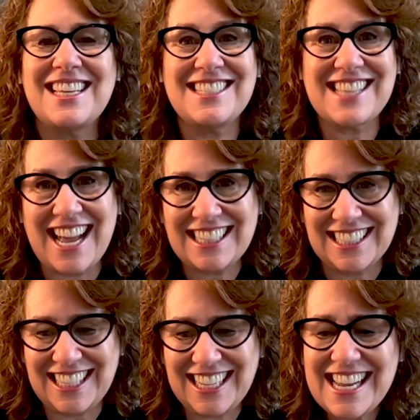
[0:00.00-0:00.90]

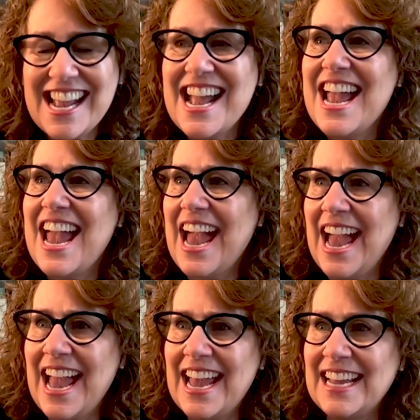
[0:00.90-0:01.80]
Exactly.
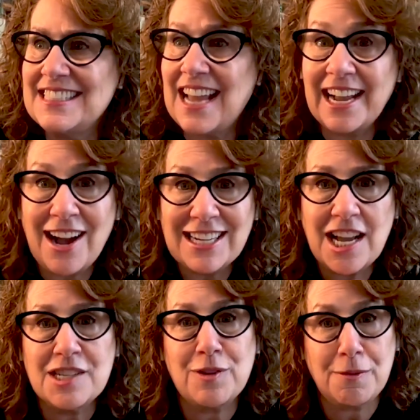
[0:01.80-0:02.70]
And I got in
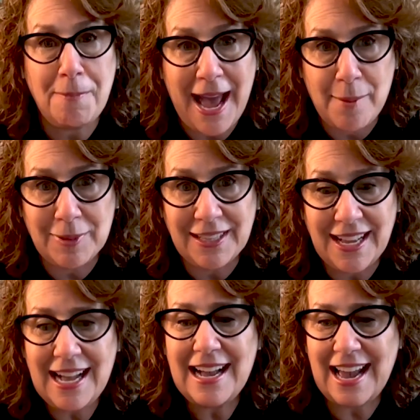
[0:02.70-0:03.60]
touch with
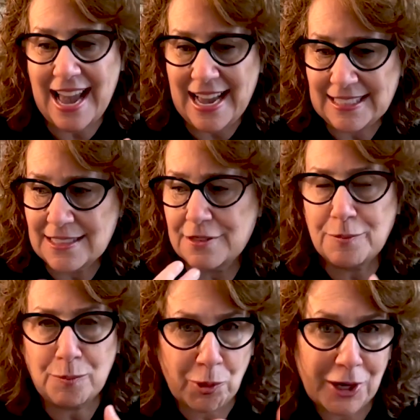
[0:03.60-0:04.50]
Pamela and
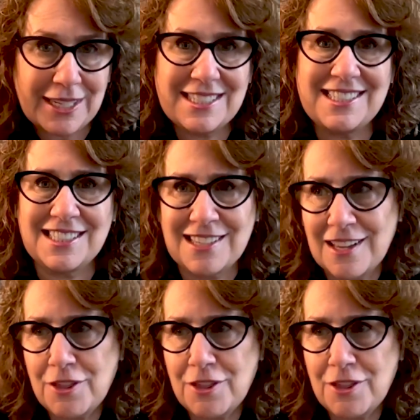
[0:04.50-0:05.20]
worked